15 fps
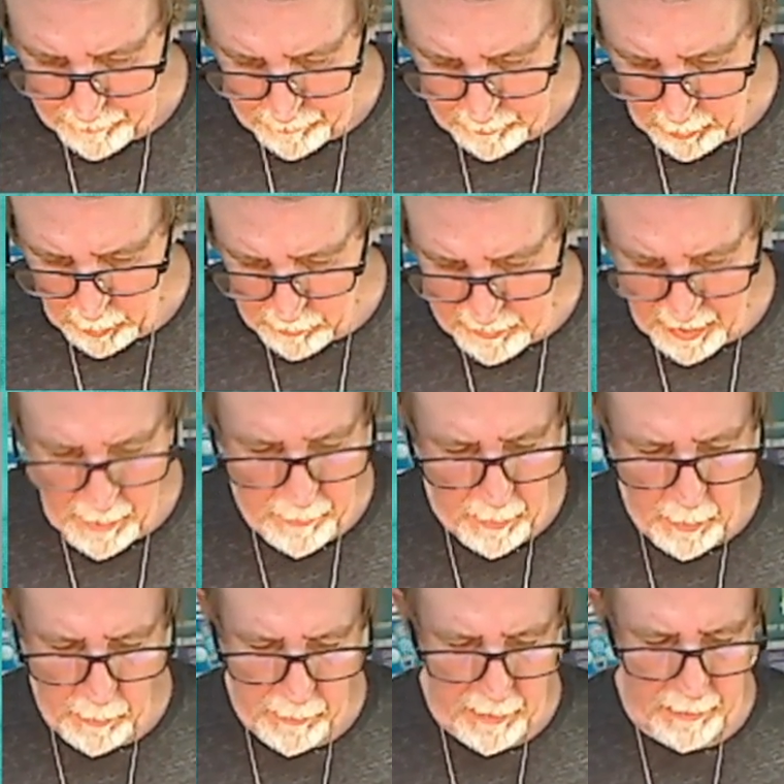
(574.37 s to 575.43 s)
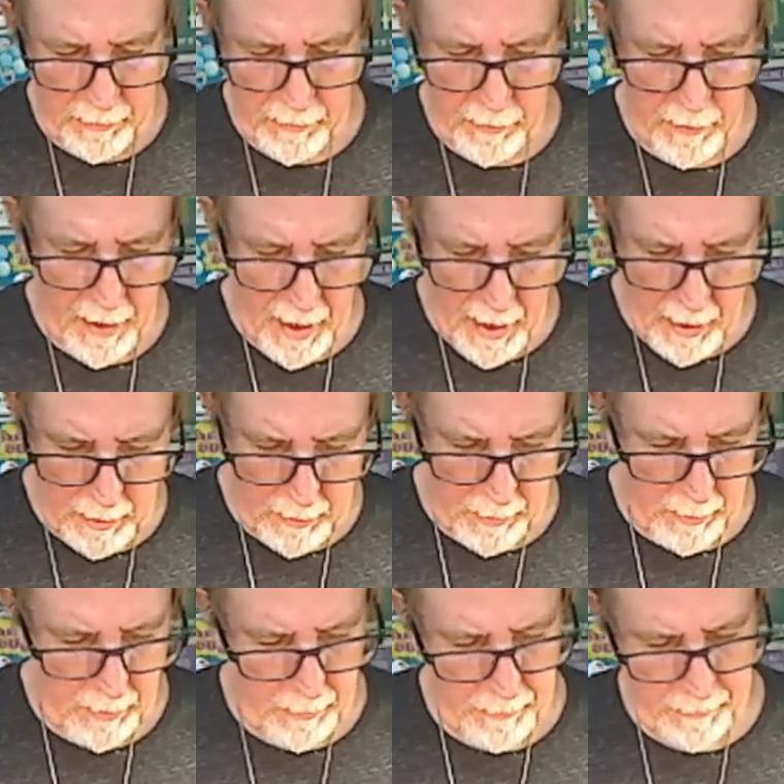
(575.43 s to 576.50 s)
go download this or that,
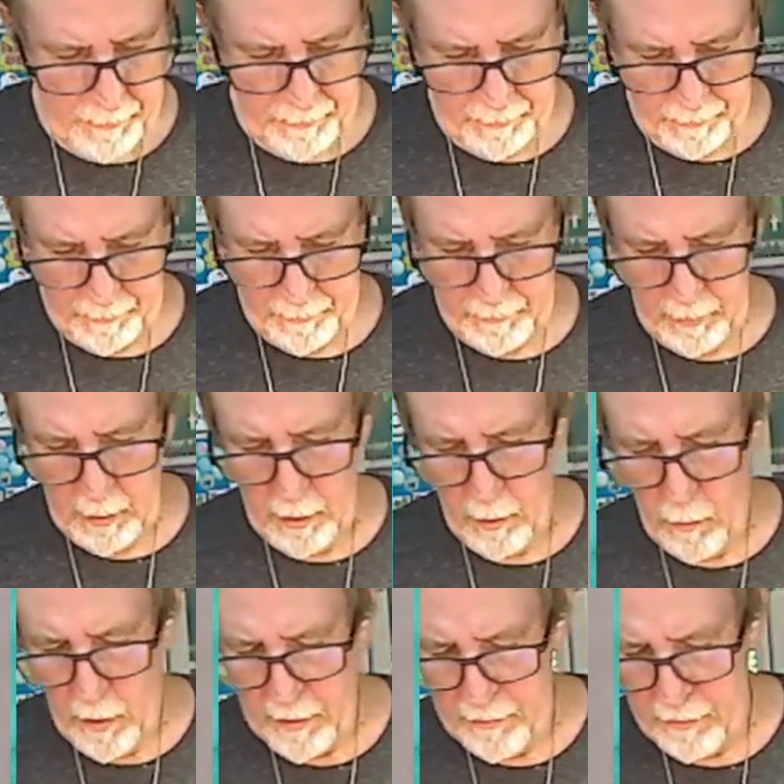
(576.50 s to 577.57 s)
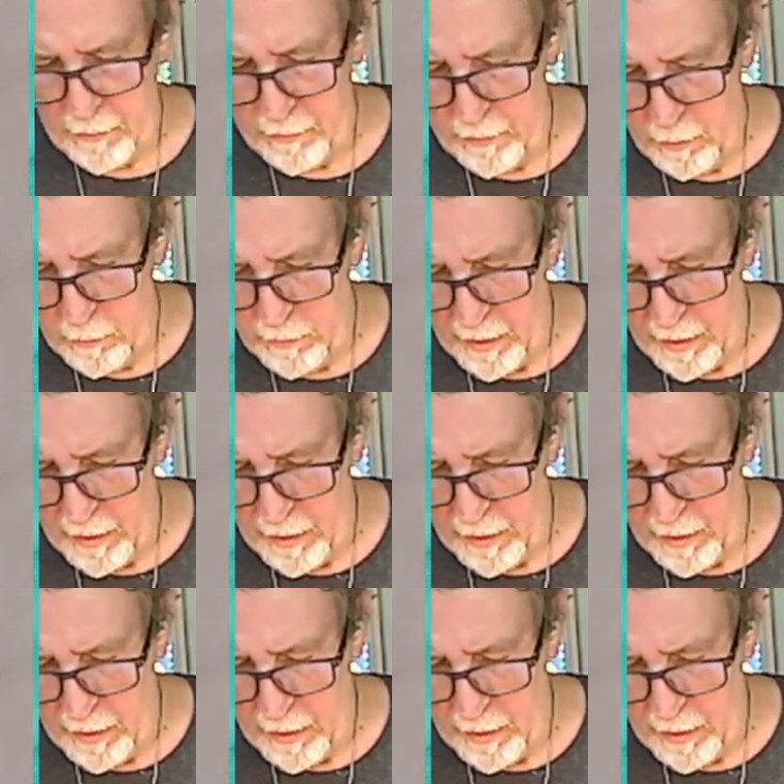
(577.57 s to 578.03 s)
or you know, watch this huge